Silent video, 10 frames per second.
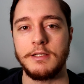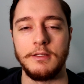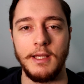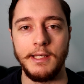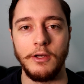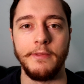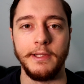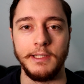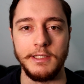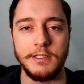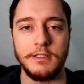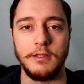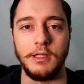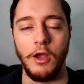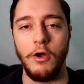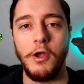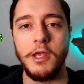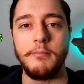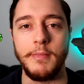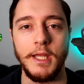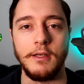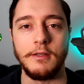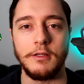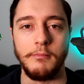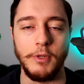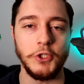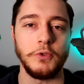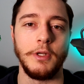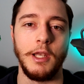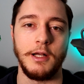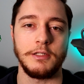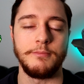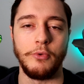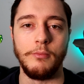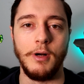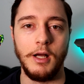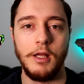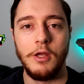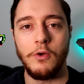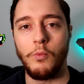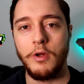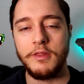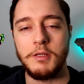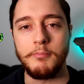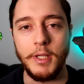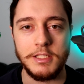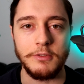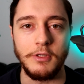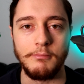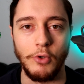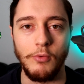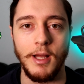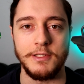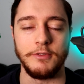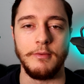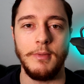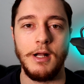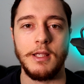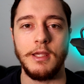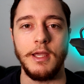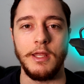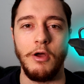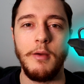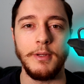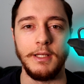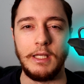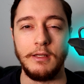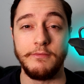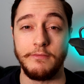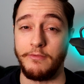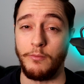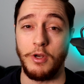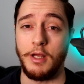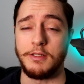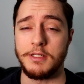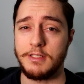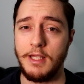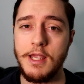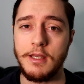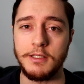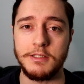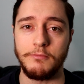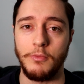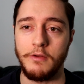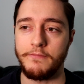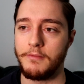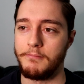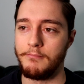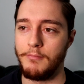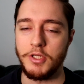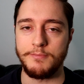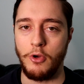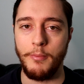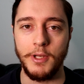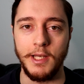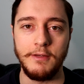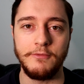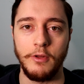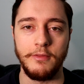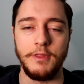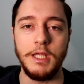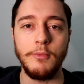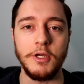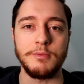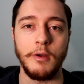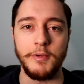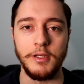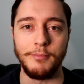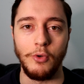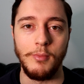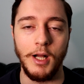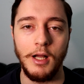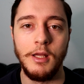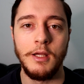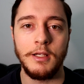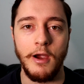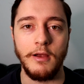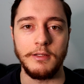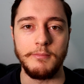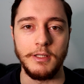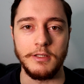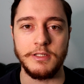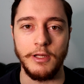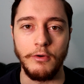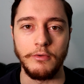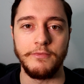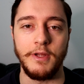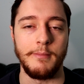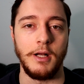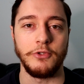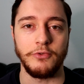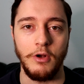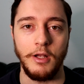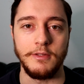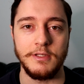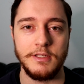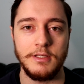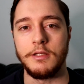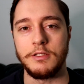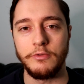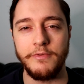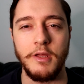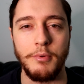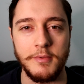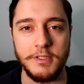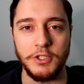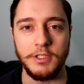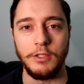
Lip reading: contender on the list, the Ironman Commercial Deluxe Bullbar. One of the best looking bull bars on the market, and I believe, from what I understand, it's one of the most popular, if not the most popular bull bar currently being sold for MR Tritons. It's a good value proposition, it